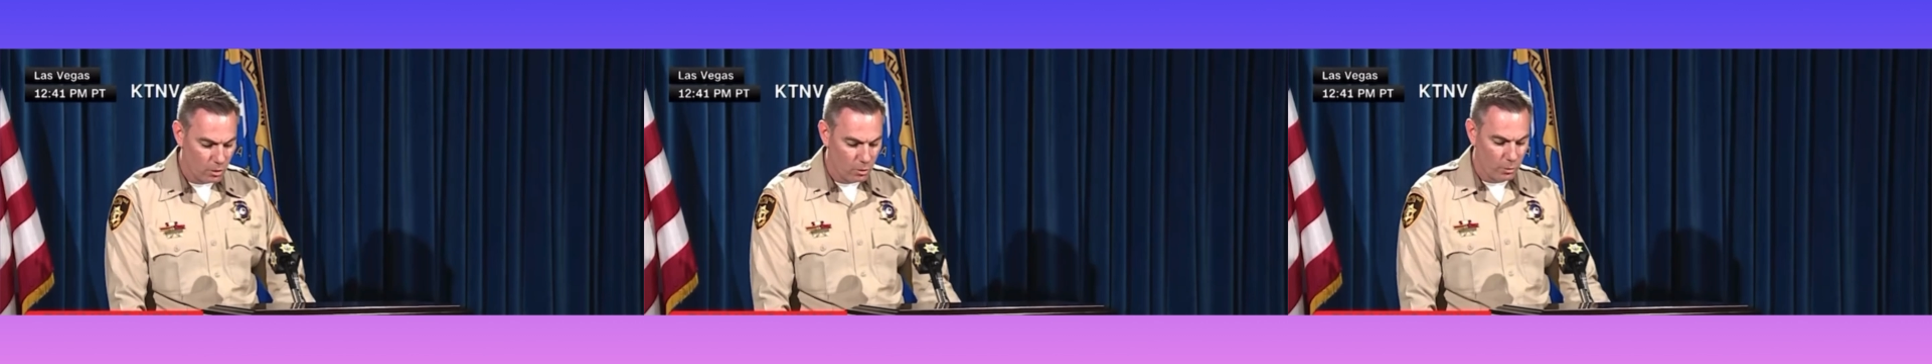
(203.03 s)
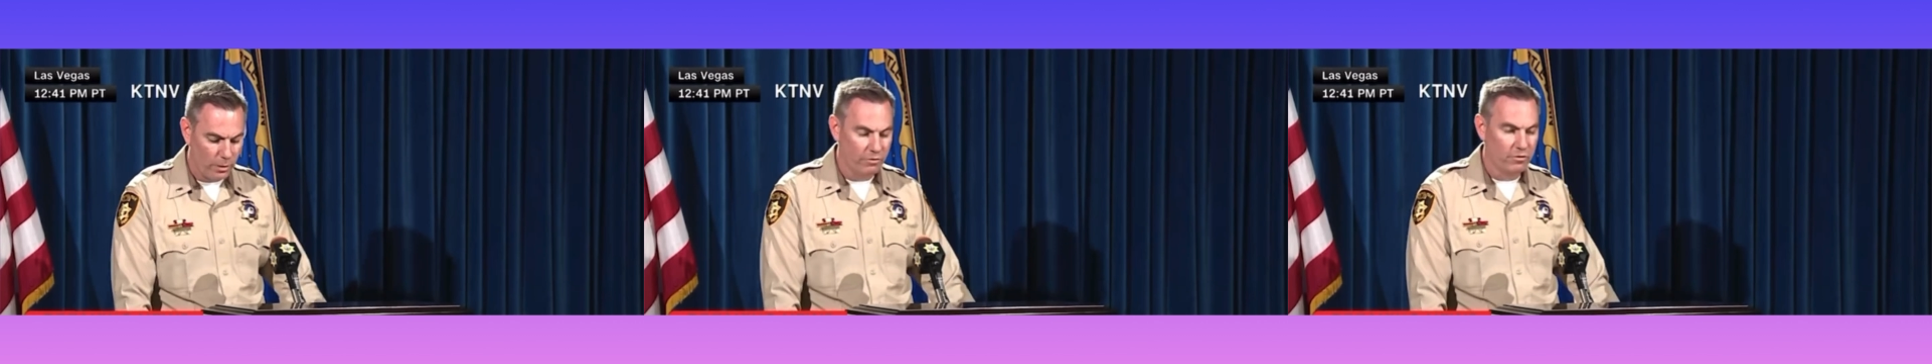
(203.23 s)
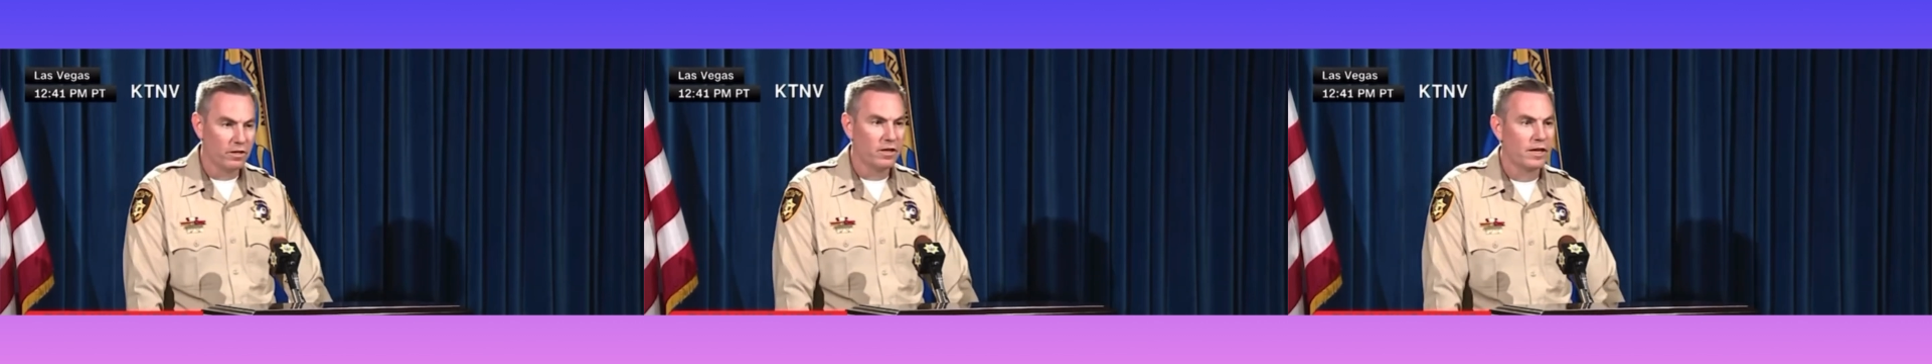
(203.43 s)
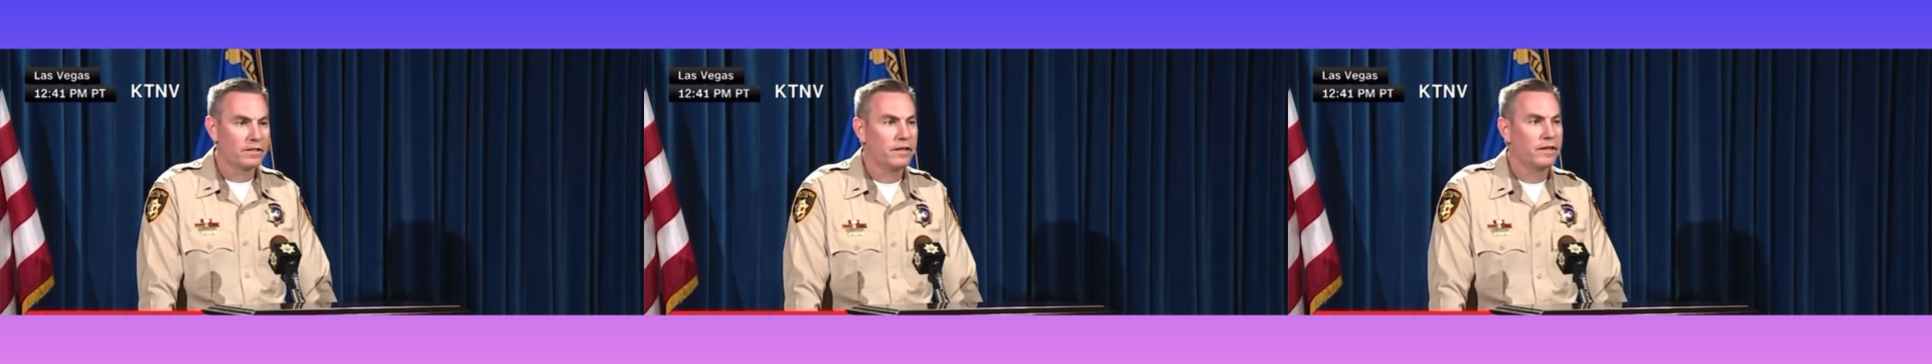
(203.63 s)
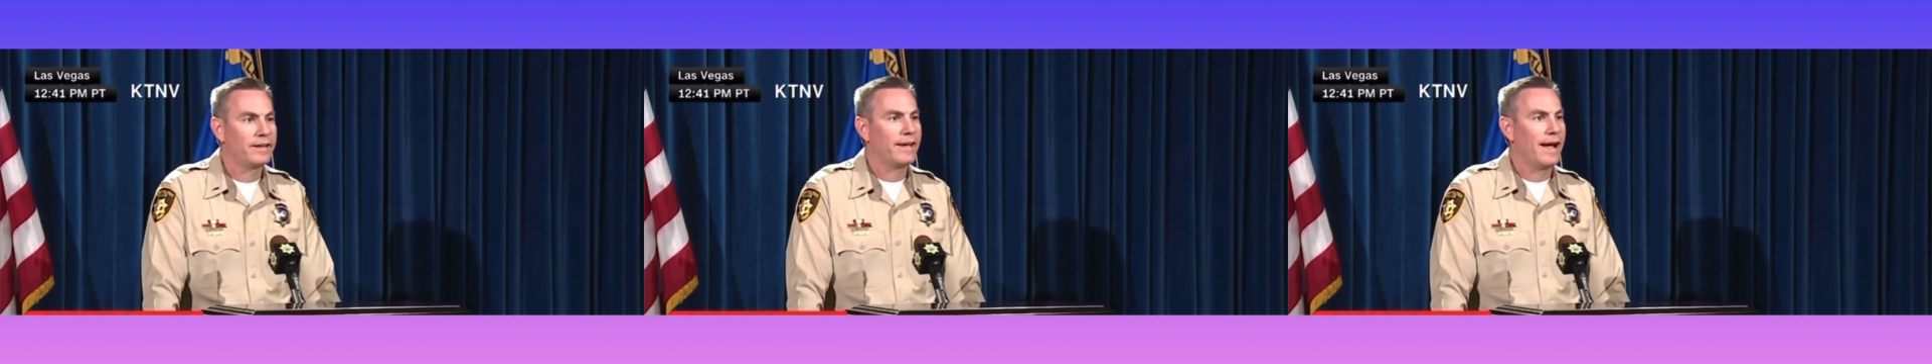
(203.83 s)
We've
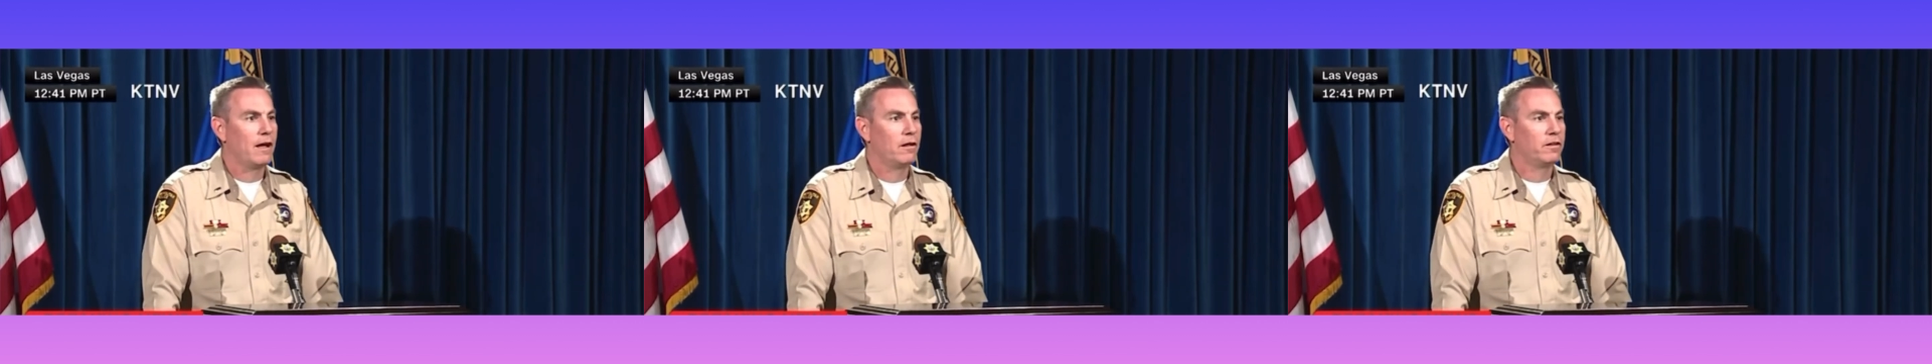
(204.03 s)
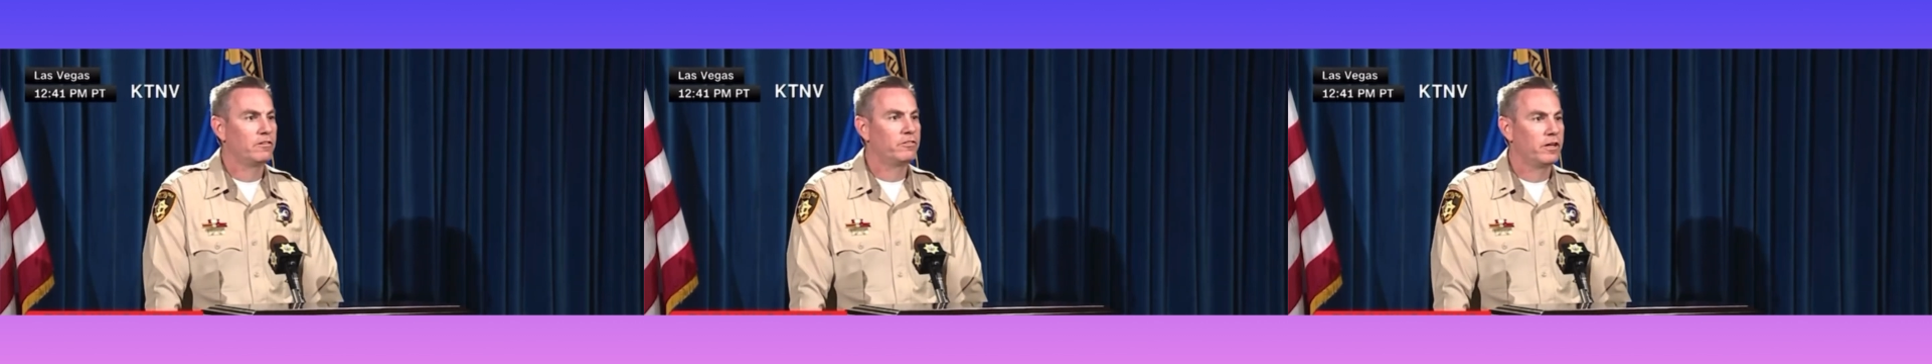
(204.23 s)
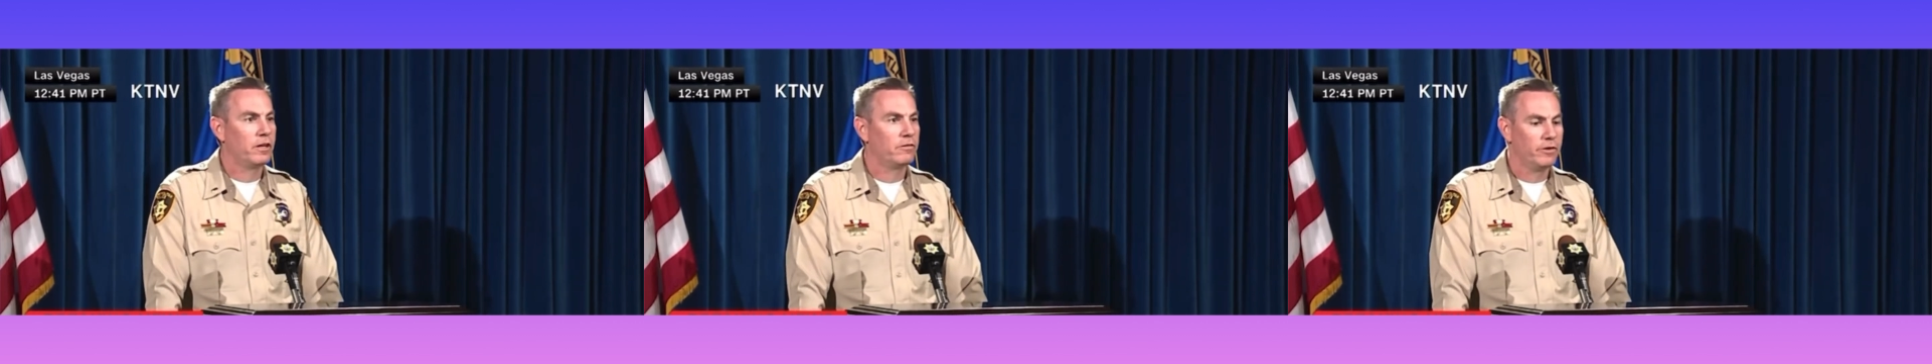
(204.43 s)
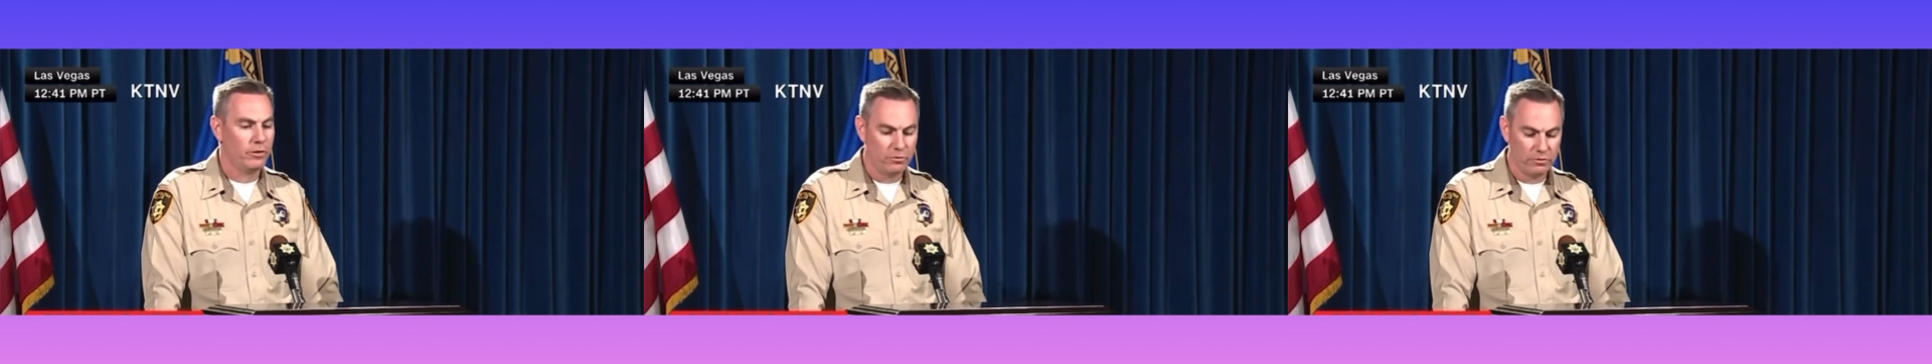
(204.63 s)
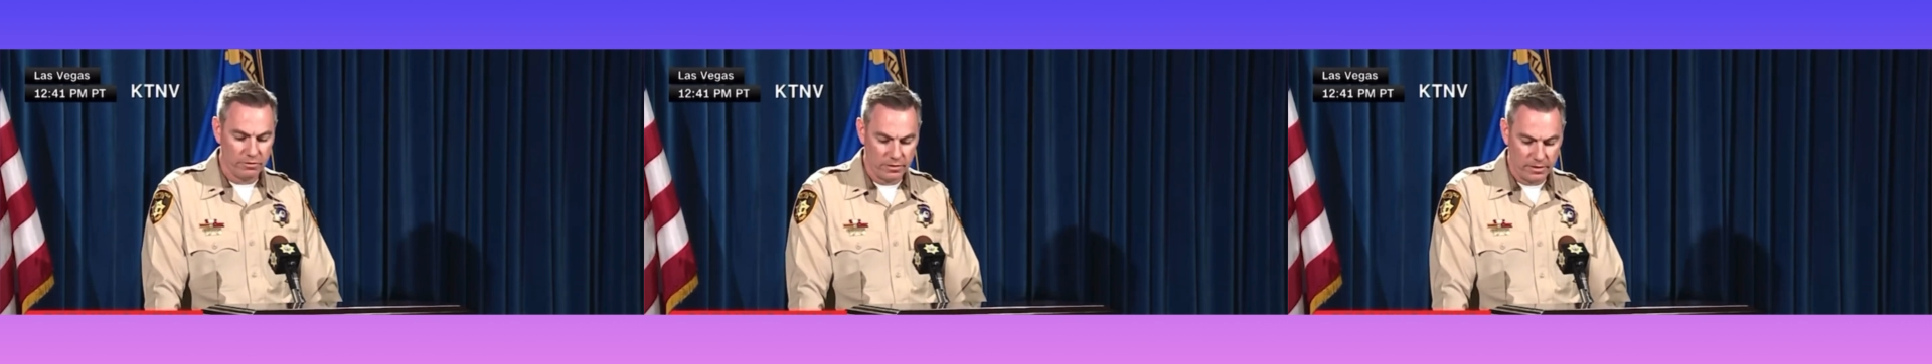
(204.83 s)
conducted countless
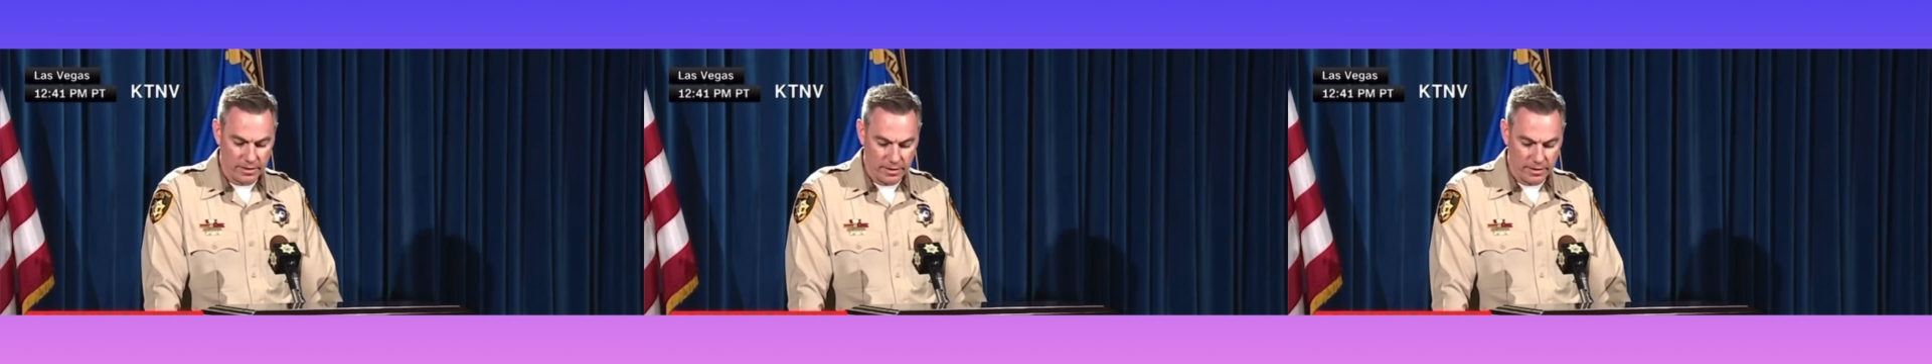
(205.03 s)
interviews